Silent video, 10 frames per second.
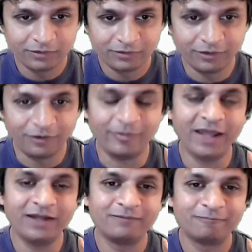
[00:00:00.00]
Oh
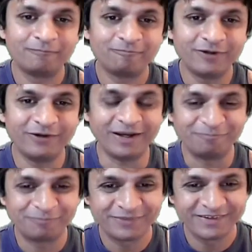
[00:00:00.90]
man, okay.
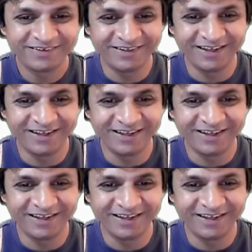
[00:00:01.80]
I